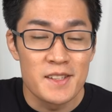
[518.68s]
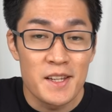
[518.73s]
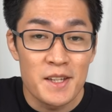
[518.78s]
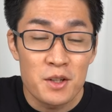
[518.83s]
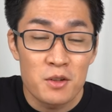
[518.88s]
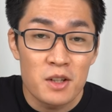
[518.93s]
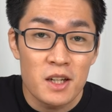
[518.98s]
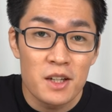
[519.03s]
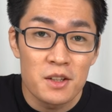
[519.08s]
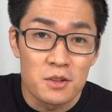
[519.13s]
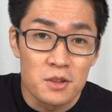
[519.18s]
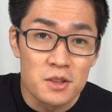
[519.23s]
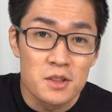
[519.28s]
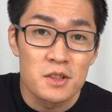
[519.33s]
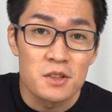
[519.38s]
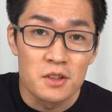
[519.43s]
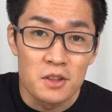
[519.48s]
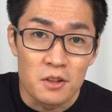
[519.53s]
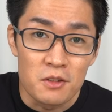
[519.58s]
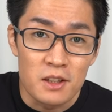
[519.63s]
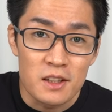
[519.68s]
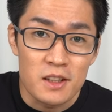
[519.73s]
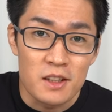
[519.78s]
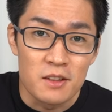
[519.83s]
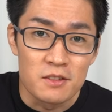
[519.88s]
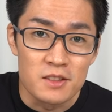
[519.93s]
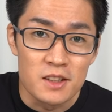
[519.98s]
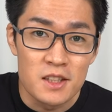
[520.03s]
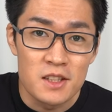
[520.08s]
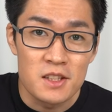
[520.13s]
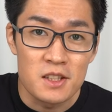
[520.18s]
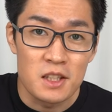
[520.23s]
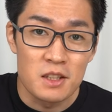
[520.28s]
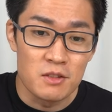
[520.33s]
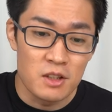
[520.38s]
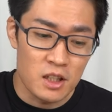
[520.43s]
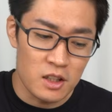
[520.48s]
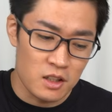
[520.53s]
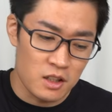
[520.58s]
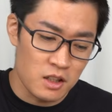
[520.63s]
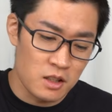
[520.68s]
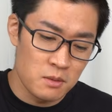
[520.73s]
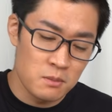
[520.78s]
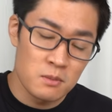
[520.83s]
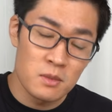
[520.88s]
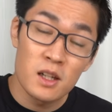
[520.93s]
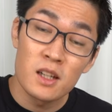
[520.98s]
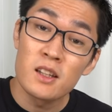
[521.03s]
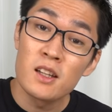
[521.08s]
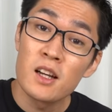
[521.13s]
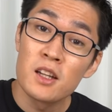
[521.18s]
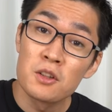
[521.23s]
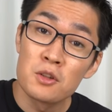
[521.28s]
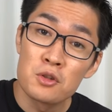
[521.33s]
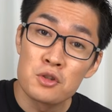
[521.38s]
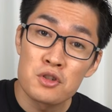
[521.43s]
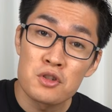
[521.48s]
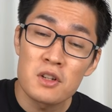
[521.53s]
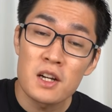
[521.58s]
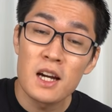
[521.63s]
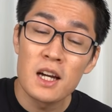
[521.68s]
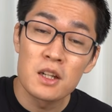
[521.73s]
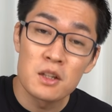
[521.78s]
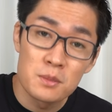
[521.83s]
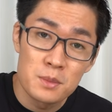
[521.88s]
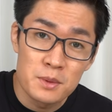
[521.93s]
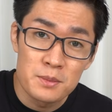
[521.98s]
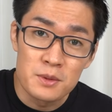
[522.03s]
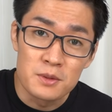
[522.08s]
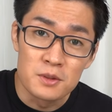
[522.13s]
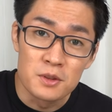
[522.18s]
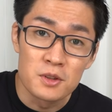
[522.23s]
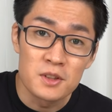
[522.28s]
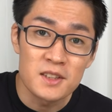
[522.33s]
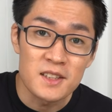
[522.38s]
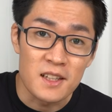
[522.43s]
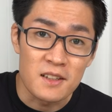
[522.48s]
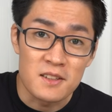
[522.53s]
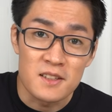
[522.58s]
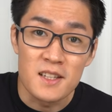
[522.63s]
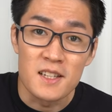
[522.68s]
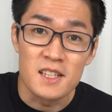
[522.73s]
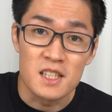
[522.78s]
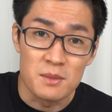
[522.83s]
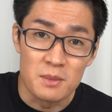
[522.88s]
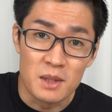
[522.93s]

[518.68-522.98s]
Now that the control circuit is finished, I'll start making the main inverter circuit.